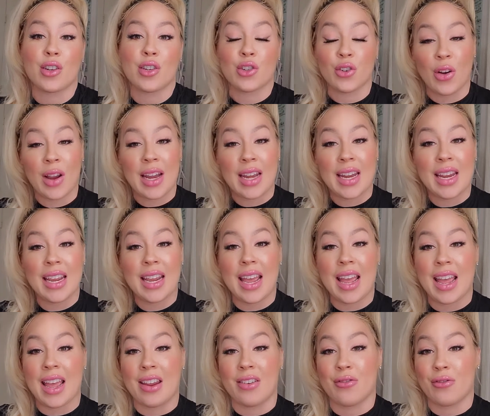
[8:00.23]
training
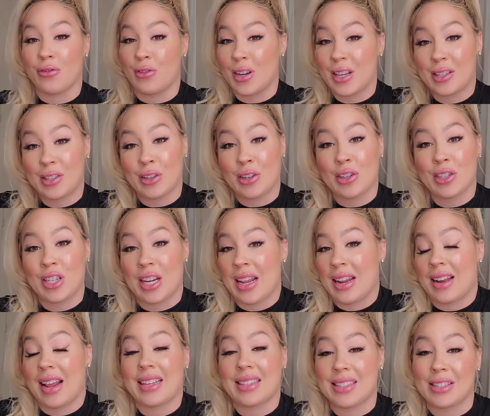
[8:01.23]
and research,
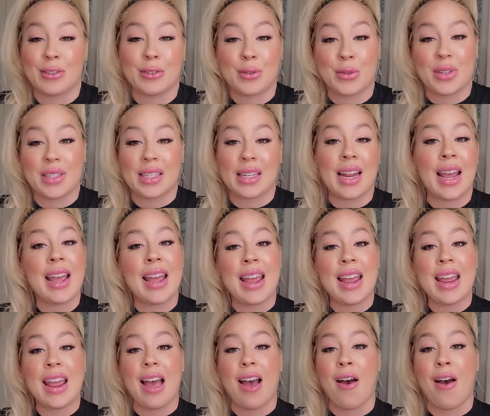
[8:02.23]
and I still do it today.